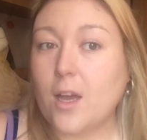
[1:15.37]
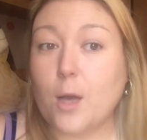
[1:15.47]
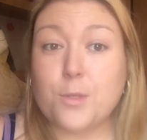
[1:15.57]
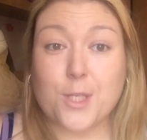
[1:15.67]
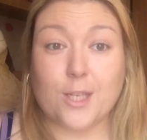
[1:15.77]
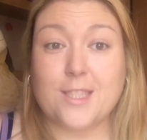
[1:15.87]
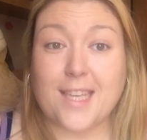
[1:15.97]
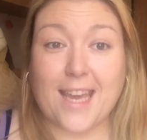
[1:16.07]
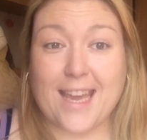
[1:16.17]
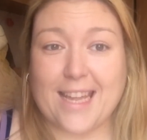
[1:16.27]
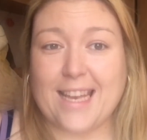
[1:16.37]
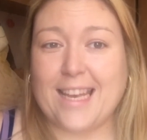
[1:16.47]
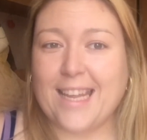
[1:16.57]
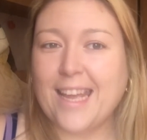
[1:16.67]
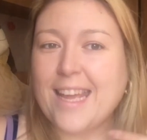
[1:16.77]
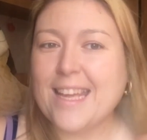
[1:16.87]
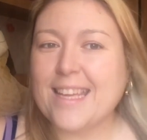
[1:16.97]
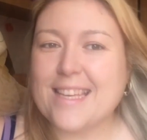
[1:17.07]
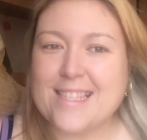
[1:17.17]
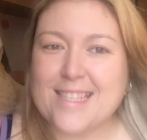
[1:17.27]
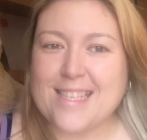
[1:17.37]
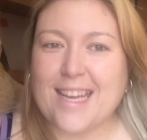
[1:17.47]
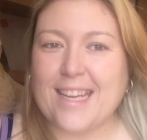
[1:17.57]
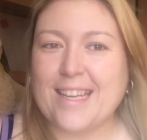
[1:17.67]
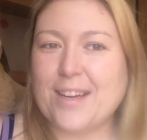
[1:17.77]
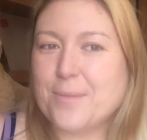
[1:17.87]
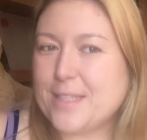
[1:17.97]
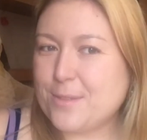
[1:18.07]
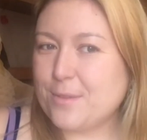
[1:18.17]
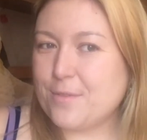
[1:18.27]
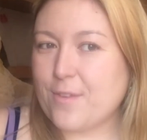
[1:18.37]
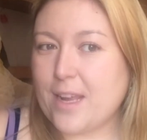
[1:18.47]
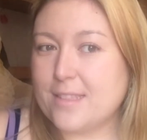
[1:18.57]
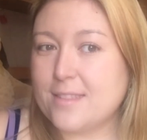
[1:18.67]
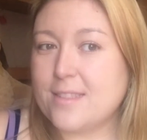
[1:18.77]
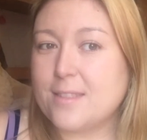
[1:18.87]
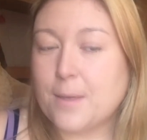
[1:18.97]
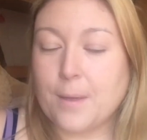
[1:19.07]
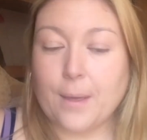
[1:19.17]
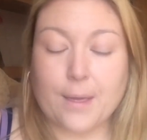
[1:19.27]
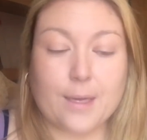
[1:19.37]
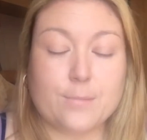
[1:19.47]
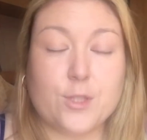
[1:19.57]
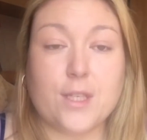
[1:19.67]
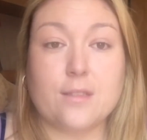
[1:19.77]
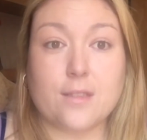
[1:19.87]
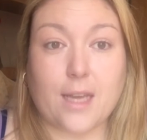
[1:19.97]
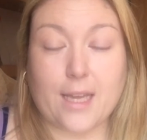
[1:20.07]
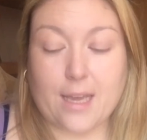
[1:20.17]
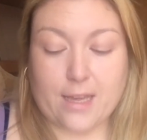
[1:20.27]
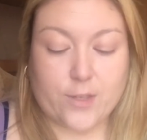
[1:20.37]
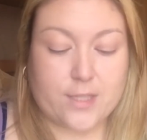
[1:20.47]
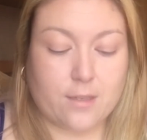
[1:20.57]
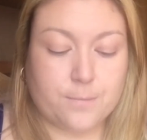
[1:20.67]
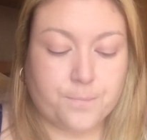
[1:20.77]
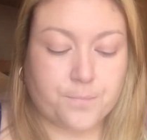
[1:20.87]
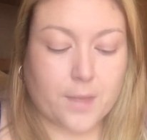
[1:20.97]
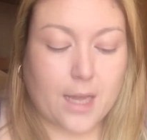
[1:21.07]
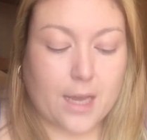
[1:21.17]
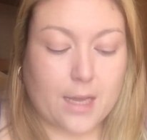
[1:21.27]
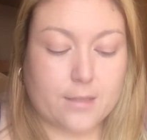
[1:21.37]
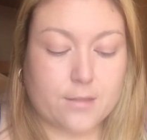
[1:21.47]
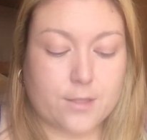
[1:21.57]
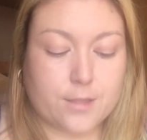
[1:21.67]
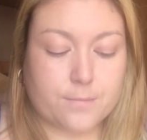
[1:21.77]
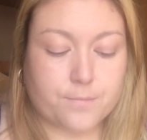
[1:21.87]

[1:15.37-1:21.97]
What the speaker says: I'll start again. Yesterday I went to a friend's. She's a hairdresser, and